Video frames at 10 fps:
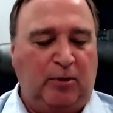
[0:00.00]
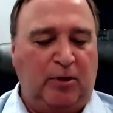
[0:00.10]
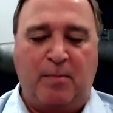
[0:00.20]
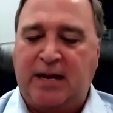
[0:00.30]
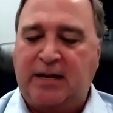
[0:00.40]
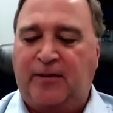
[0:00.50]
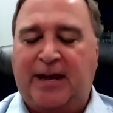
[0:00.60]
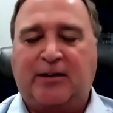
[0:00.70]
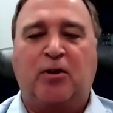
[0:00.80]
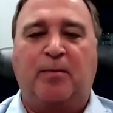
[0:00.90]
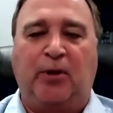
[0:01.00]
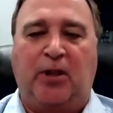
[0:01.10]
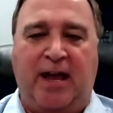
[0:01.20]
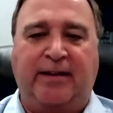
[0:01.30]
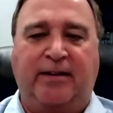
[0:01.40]
manufacture a
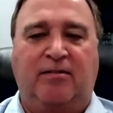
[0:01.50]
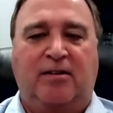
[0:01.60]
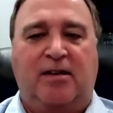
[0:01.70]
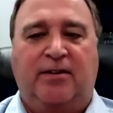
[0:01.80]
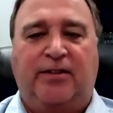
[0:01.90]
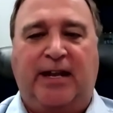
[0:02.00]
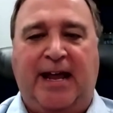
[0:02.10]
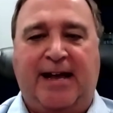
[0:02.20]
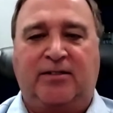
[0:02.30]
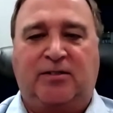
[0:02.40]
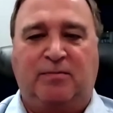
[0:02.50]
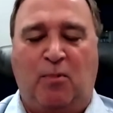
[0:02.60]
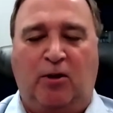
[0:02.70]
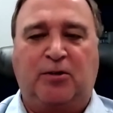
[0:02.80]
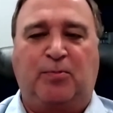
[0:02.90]
blank that has
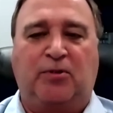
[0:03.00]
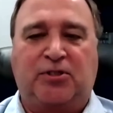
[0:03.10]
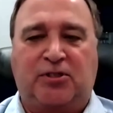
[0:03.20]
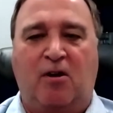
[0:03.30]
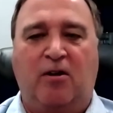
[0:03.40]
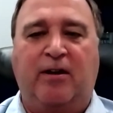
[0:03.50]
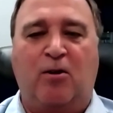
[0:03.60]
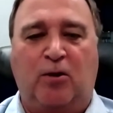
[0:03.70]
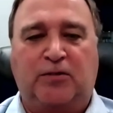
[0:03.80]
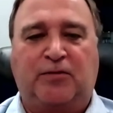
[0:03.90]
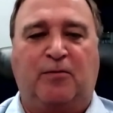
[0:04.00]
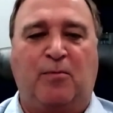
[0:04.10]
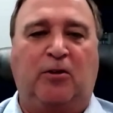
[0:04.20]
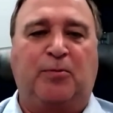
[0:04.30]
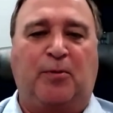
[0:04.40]
multiple starting holes for
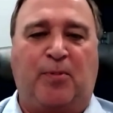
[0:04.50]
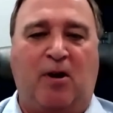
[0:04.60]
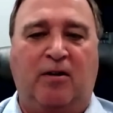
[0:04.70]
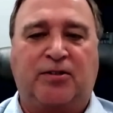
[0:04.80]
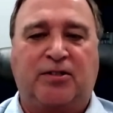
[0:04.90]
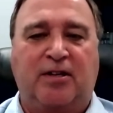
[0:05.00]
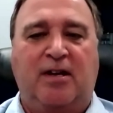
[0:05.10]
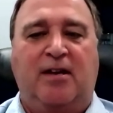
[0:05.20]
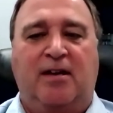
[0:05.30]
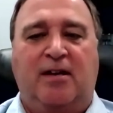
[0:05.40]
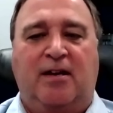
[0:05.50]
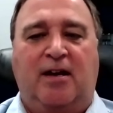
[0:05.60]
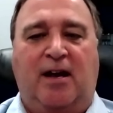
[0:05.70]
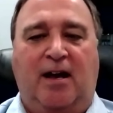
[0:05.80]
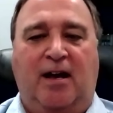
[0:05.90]
multiple parts,
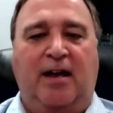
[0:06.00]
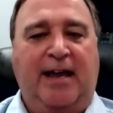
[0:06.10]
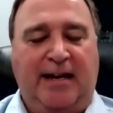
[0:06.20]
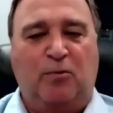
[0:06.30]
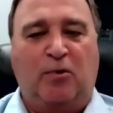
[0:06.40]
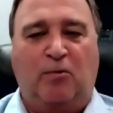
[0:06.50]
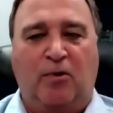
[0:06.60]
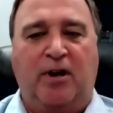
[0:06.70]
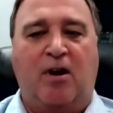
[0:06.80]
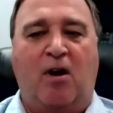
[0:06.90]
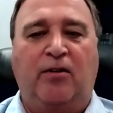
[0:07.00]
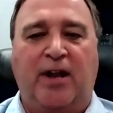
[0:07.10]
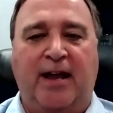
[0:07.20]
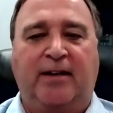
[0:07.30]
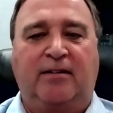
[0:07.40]
and it will run all
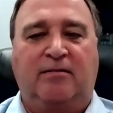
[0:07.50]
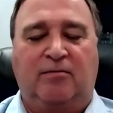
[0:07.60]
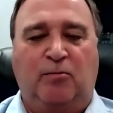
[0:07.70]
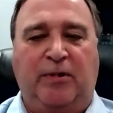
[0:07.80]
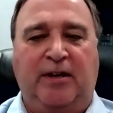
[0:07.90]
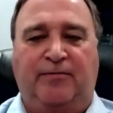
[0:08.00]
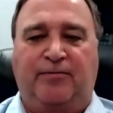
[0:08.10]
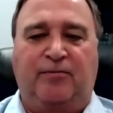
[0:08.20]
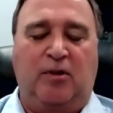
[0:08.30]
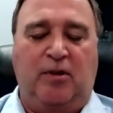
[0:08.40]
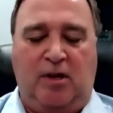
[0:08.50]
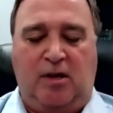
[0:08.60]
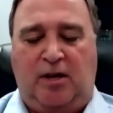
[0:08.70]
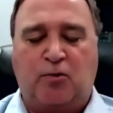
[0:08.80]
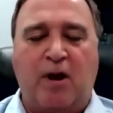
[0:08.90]
night. If
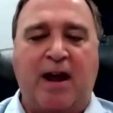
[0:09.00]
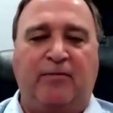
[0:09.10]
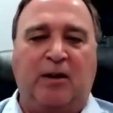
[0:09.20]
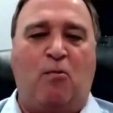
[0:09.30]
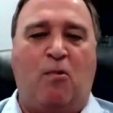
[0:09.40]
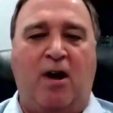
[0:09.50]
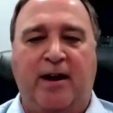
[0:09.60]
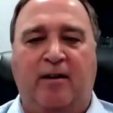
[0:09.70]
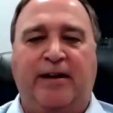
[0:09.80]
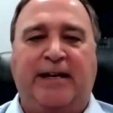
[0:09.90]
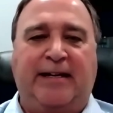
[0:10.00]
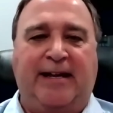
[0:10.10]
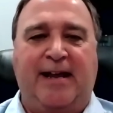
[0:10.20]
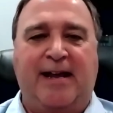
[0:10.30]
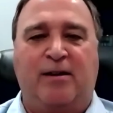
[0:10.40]
a traveling wire
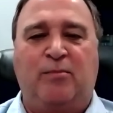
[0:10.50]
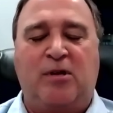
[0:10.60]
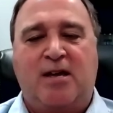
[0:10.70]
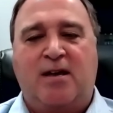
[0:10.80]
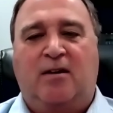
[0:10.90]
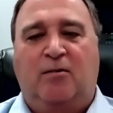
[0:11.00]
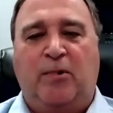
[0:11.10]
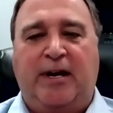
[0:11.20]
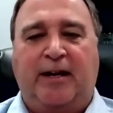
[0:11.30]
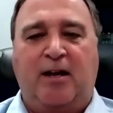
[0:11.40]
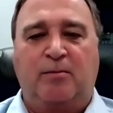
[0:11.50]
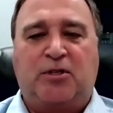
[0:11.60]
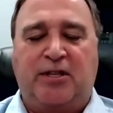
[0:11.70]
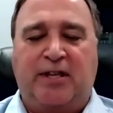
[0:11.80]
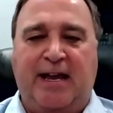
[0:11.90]
EDM, when it comes
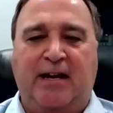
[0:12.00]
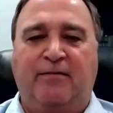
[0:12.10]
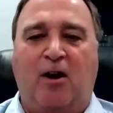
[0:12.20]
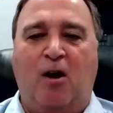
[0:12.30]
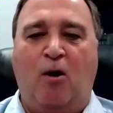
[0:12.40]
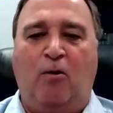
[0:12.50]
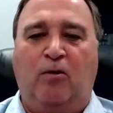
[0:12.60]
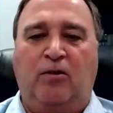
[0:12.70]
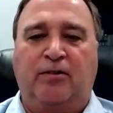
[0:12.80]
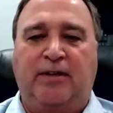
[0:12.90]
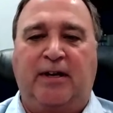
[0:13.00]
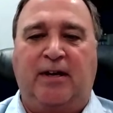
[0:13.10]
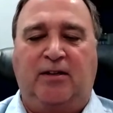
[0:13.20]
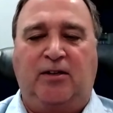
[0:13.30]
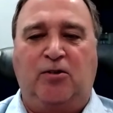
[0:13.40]
to the end of a hole,
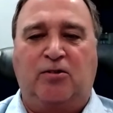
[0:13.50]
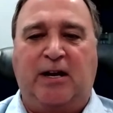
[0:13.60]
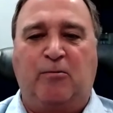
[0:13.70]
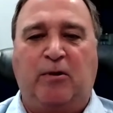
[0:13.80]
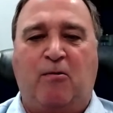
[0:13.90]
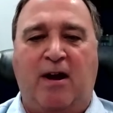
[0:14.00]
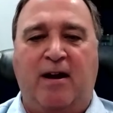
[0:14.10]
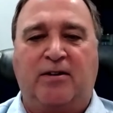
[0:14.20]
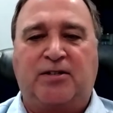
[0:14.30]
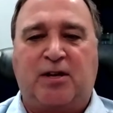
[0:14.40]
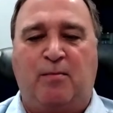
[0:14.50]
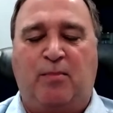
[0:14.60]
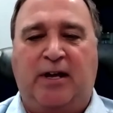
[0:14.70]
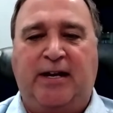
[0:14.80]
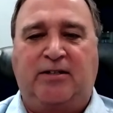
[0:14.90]
usually it requires
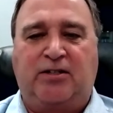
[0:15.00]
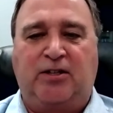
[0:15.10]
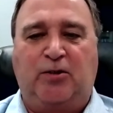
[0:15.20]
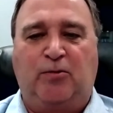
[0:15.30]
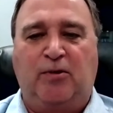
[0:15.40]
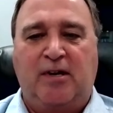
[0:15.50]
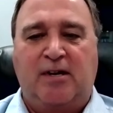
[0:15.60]
somebody to